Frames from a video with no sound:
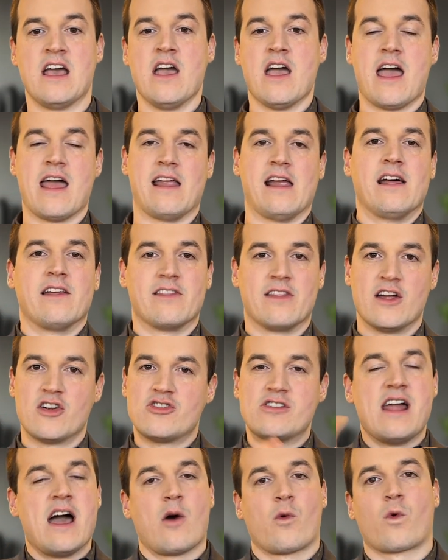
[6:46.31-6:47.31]
And, and, their
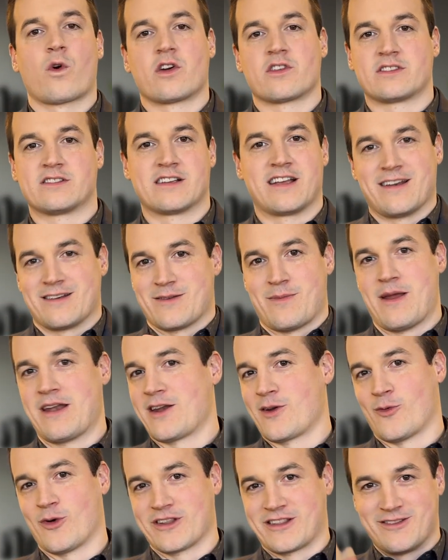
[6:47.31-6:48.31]
net worths, again, depending
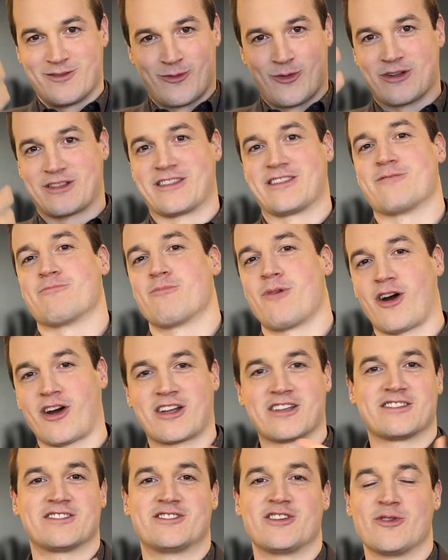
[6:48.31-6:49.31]
on what, what the
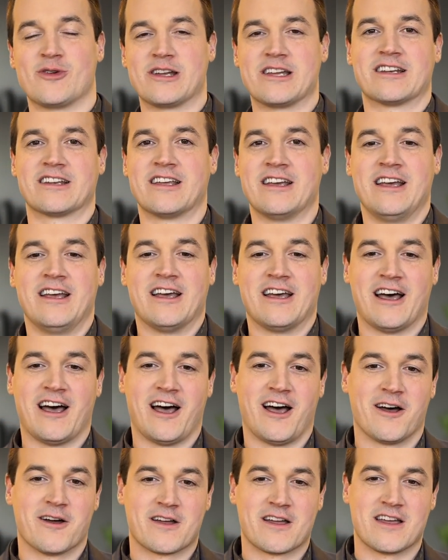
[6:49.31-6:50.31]
market's doing,
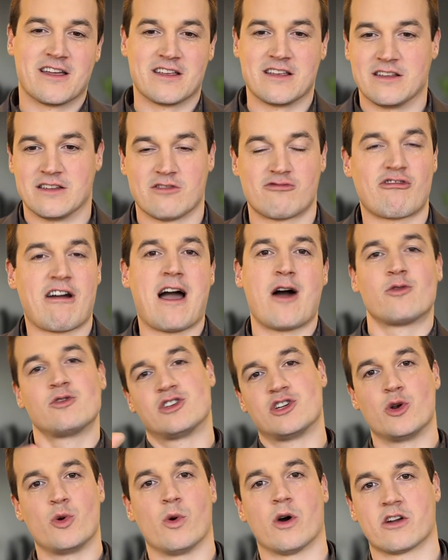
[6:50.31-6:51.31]
uh, is around
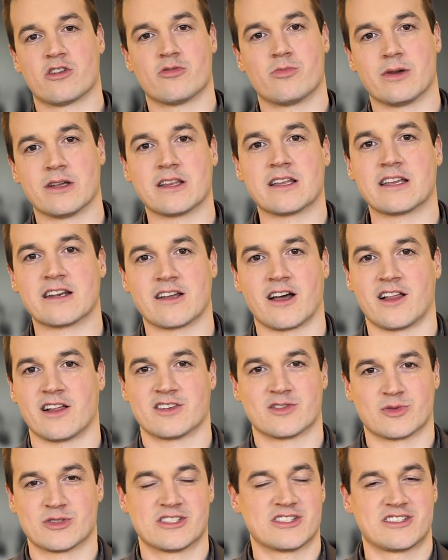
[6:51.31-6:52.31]
$200 billion,
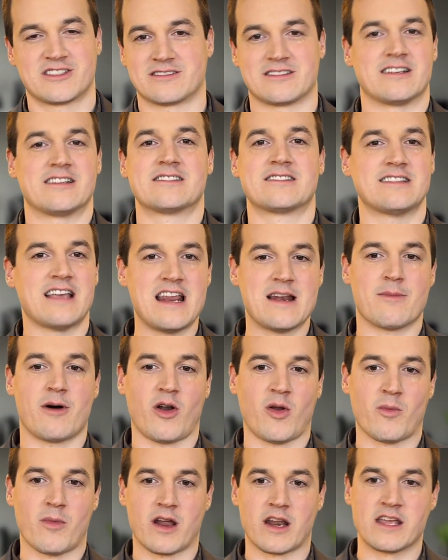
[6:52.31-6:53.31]
which is just an insane amount
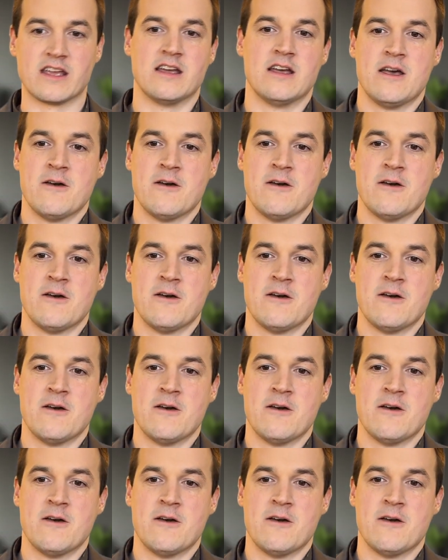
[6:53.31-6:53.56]
of money.